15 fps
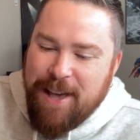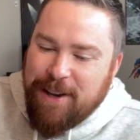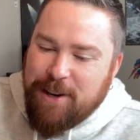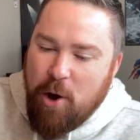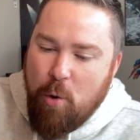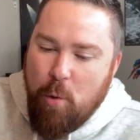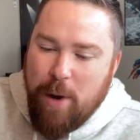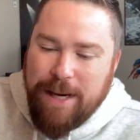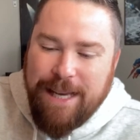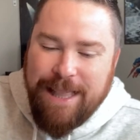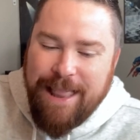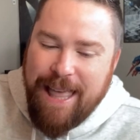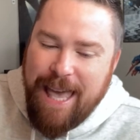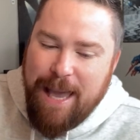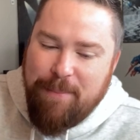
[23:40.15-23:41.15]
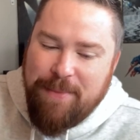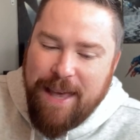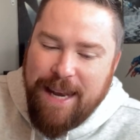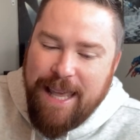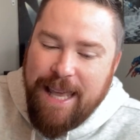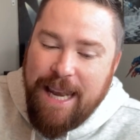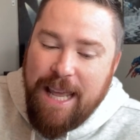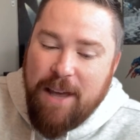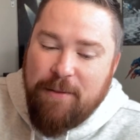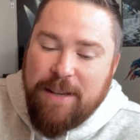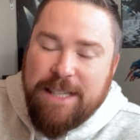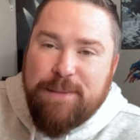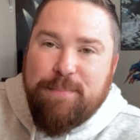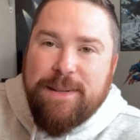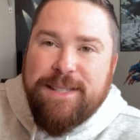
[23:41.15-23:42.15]
No one claimed that any of
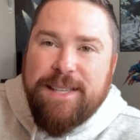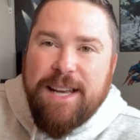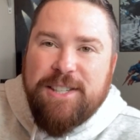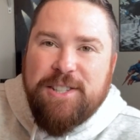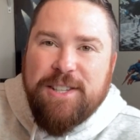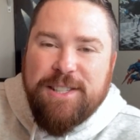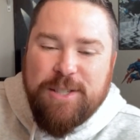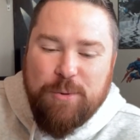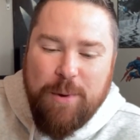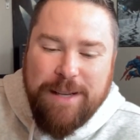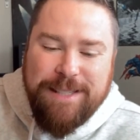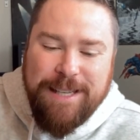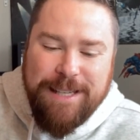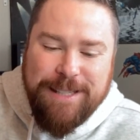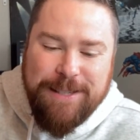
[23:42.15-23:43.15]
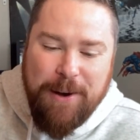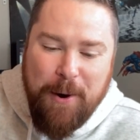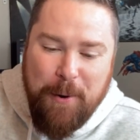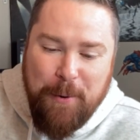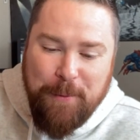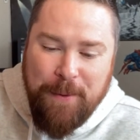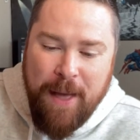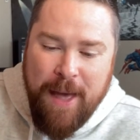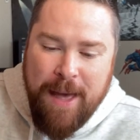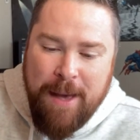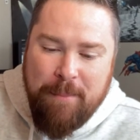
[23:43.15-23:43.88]
his possessions was his own,